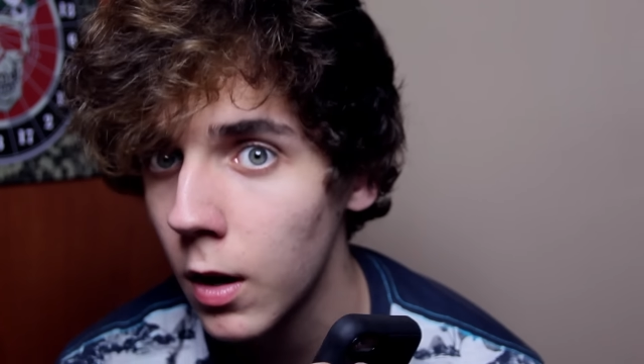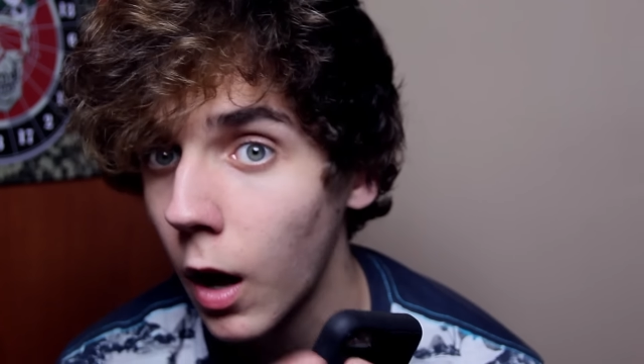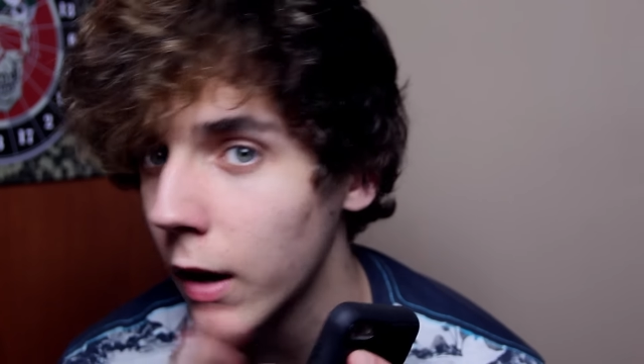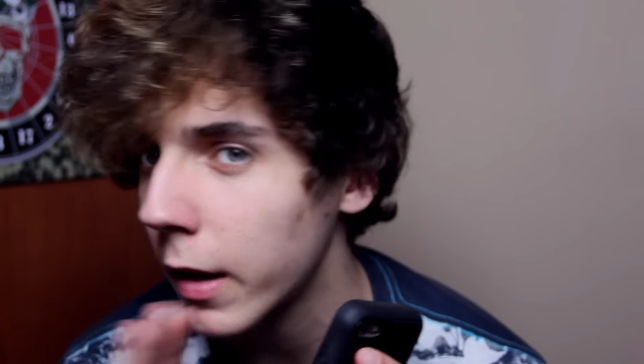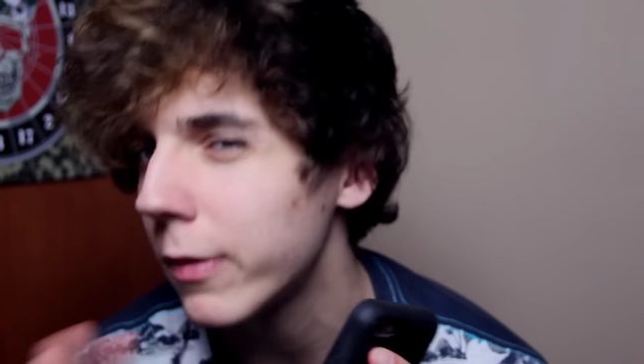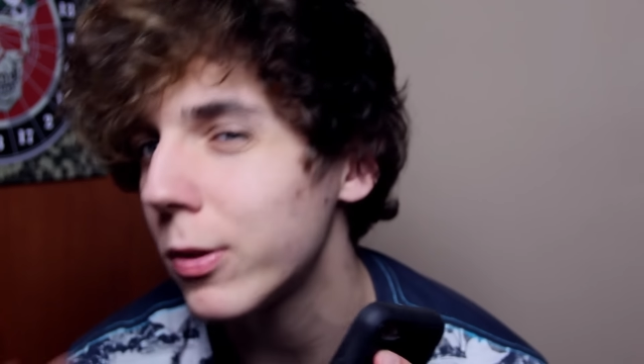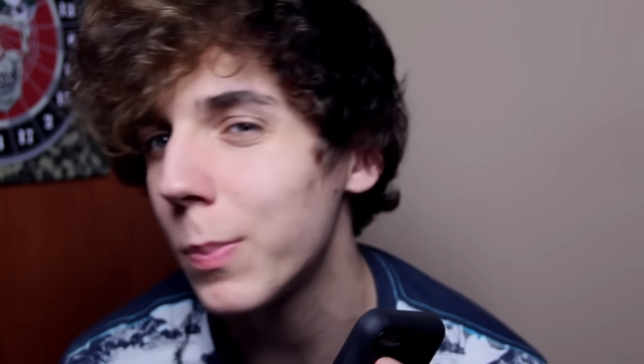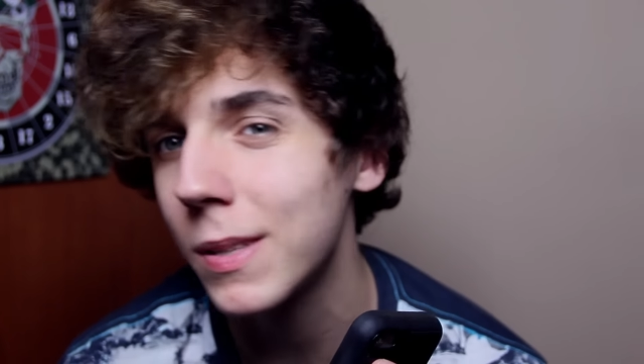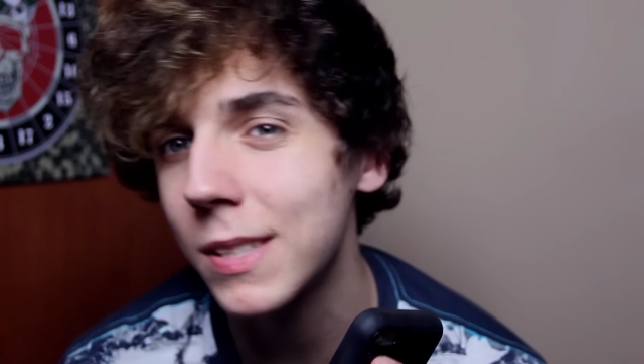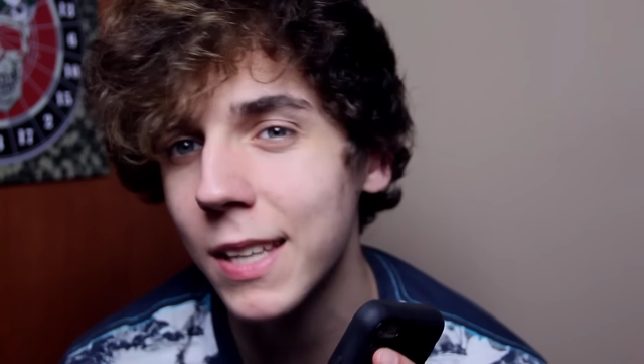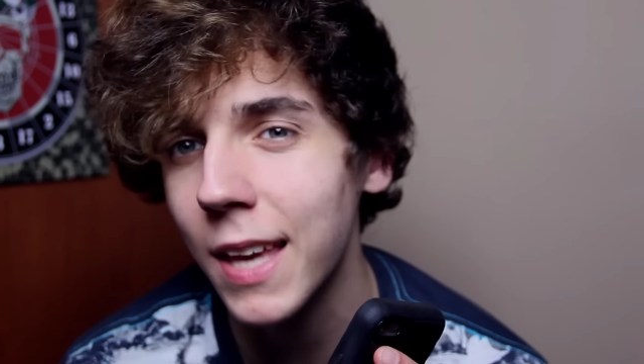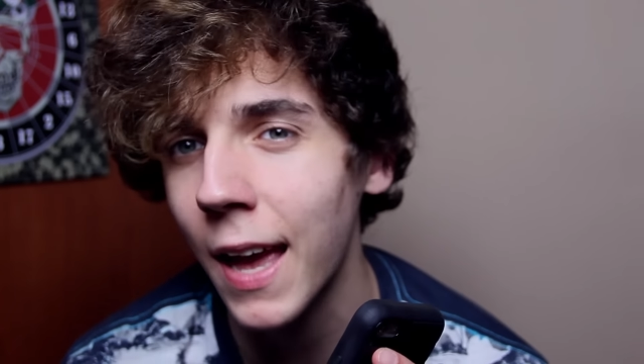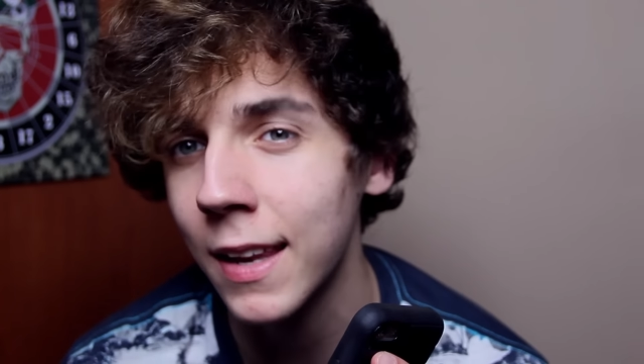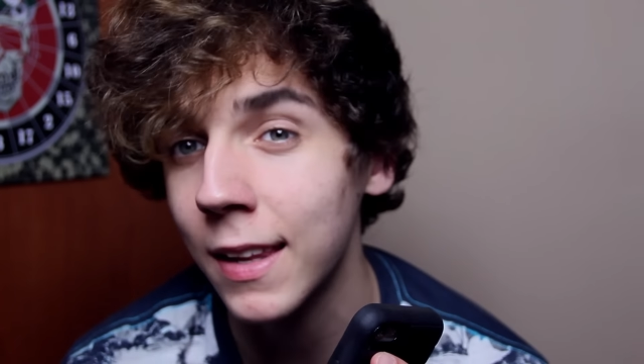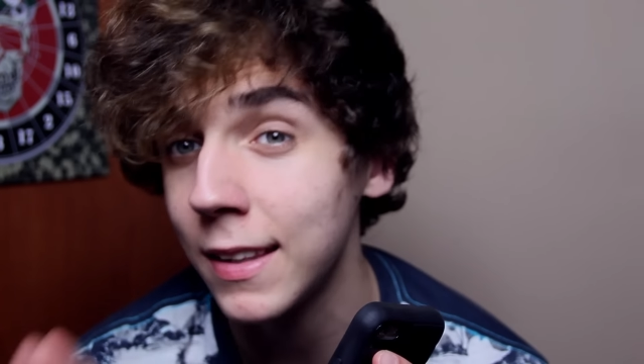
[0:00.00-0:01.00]
I'll give you a piece
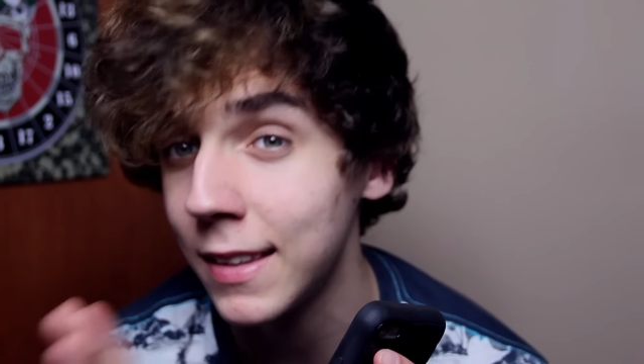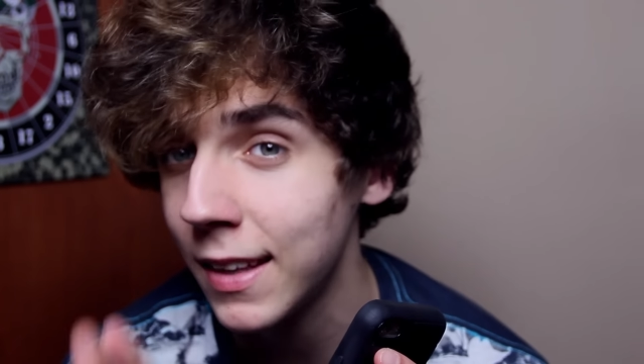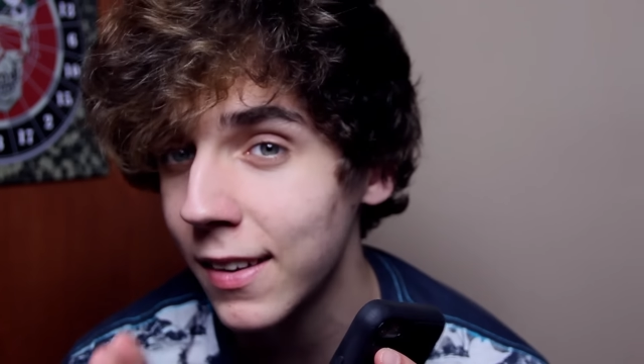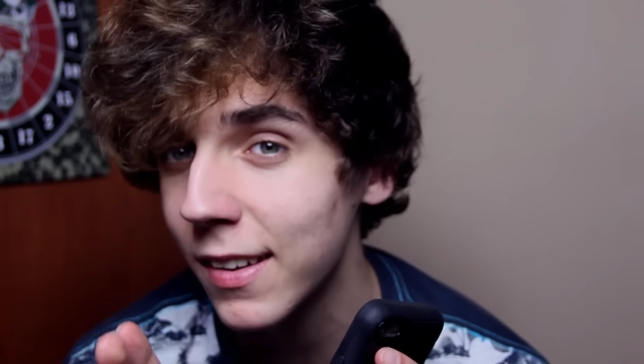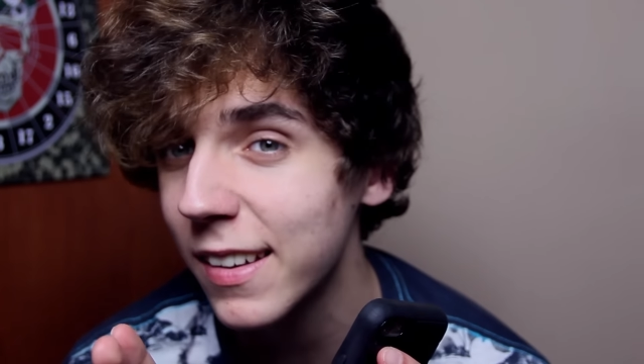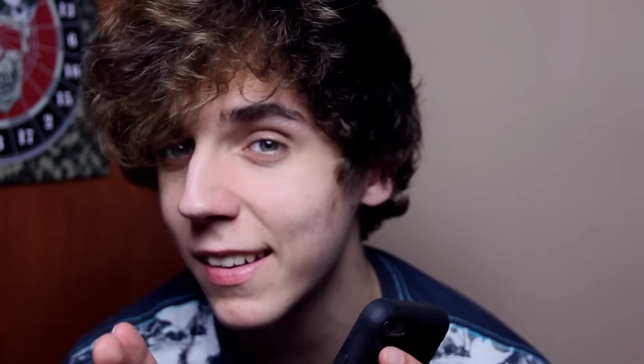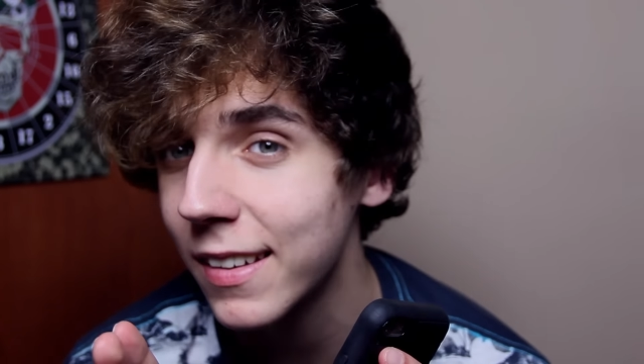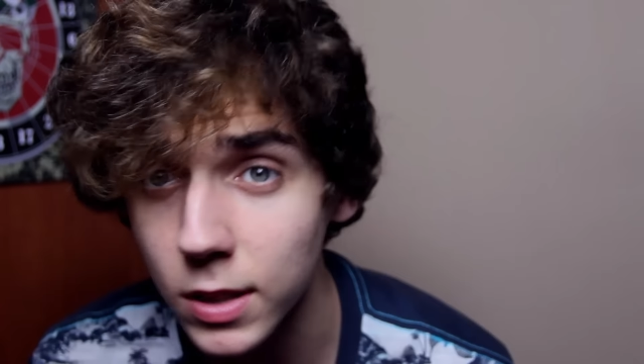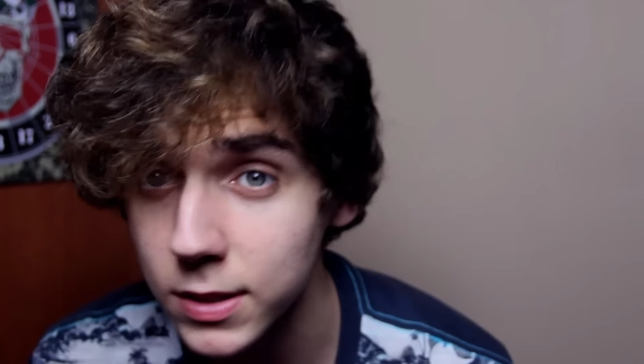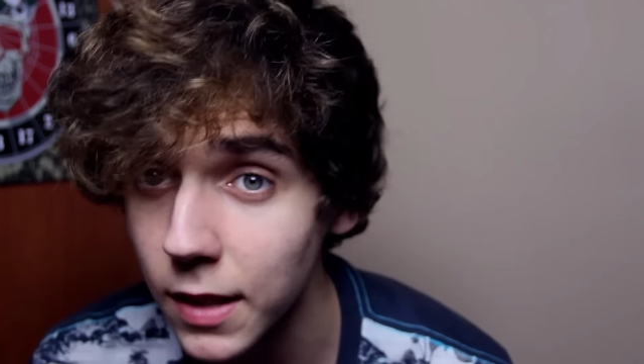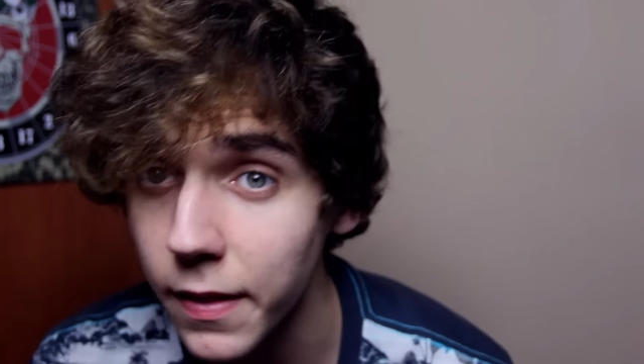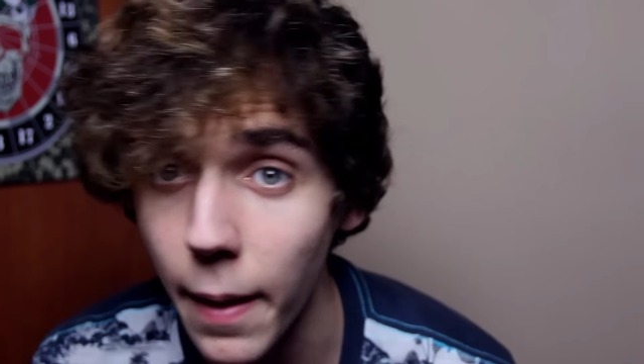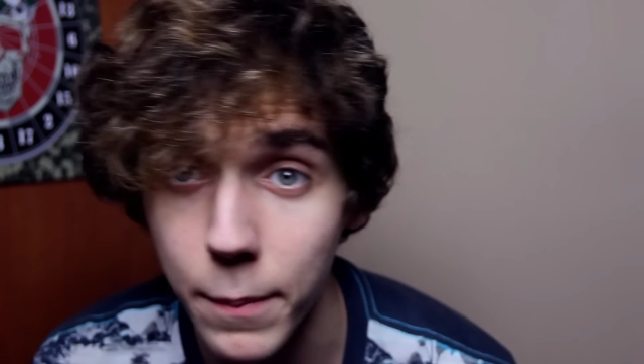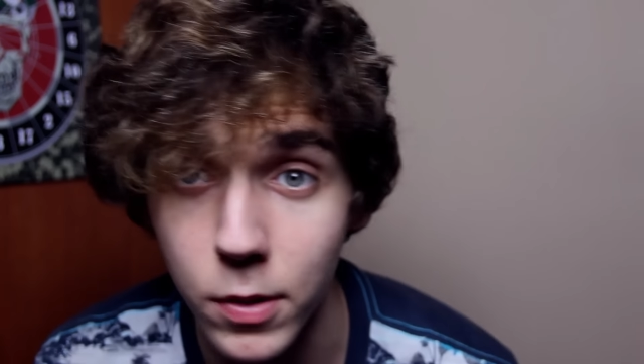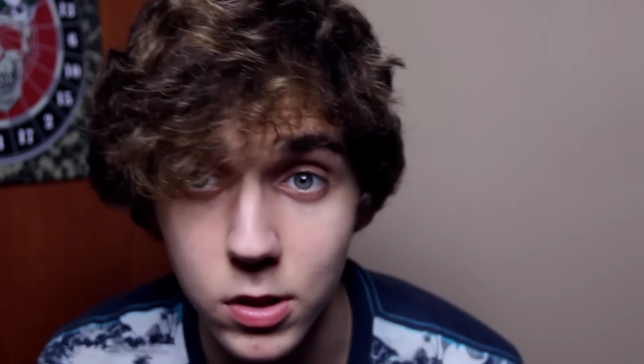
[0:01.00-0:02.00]
of candy, deal? So that's
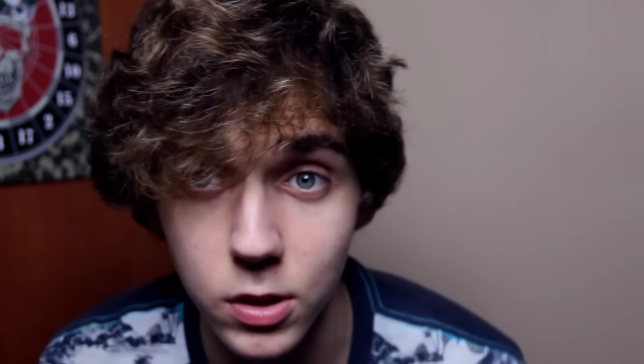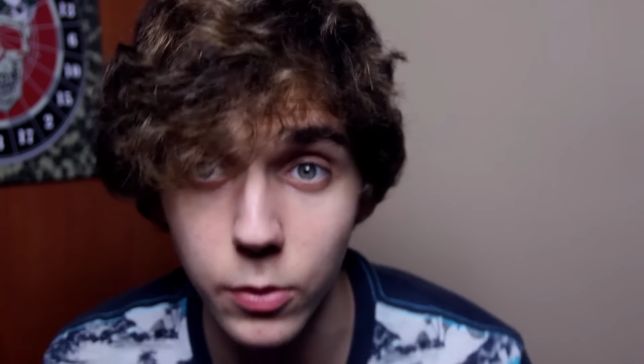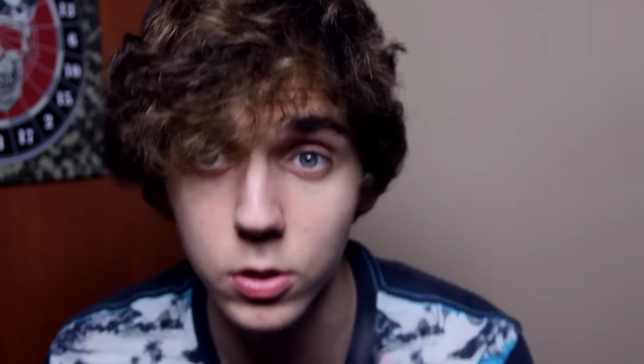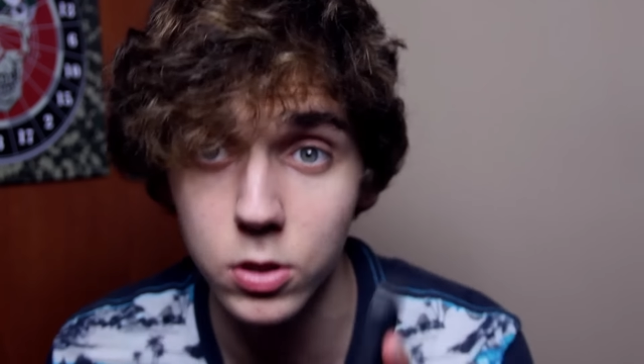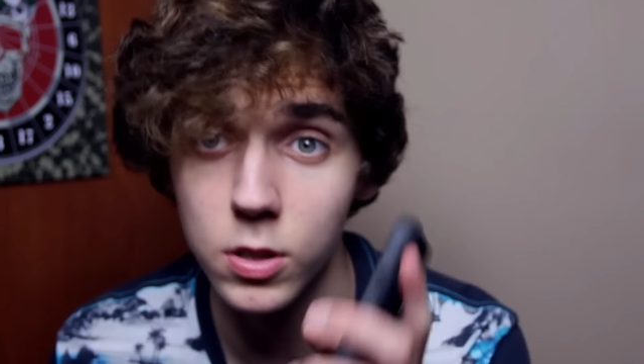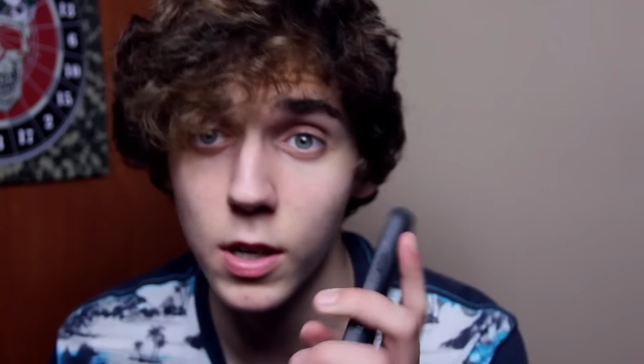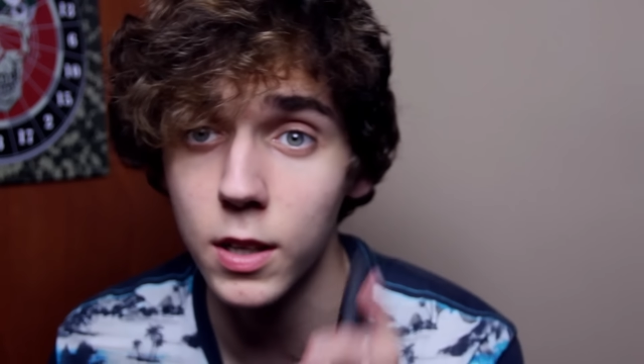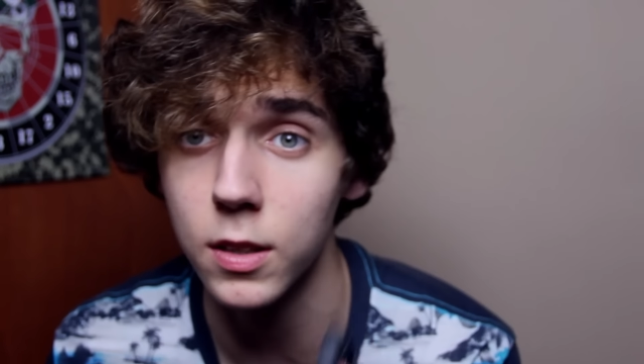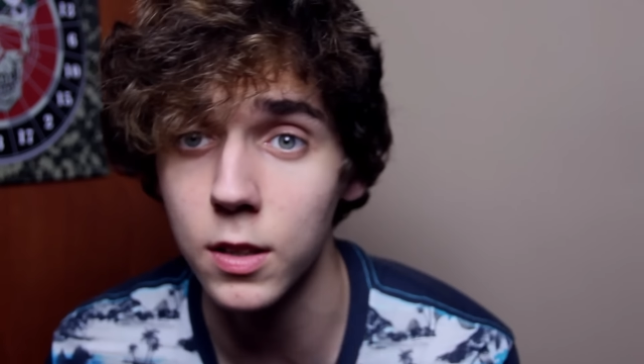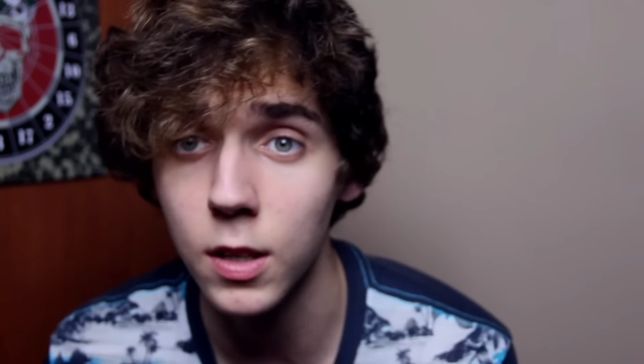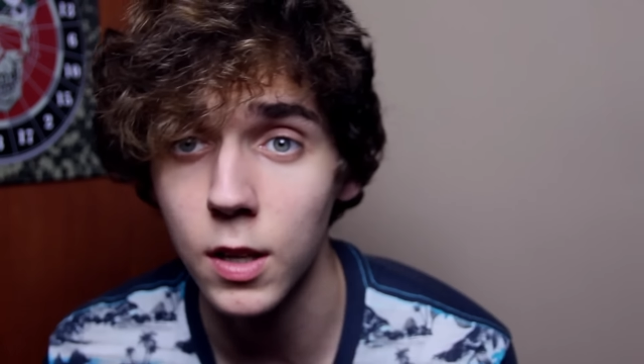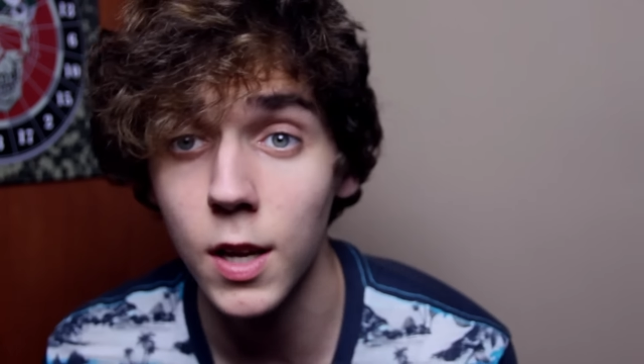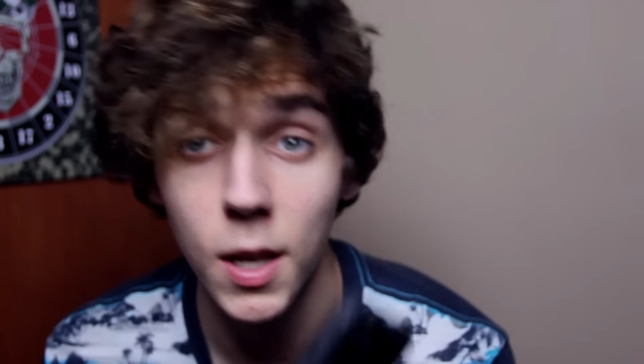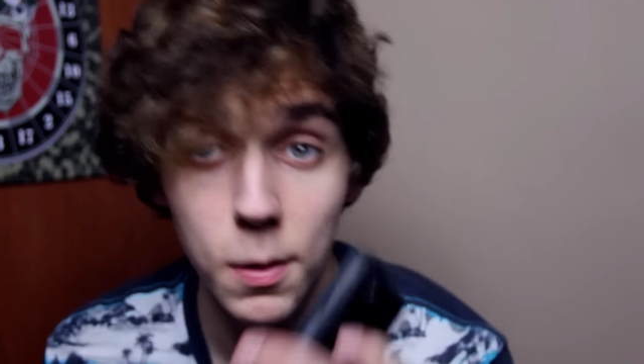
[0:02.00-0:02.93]
how that Musical.ly was created.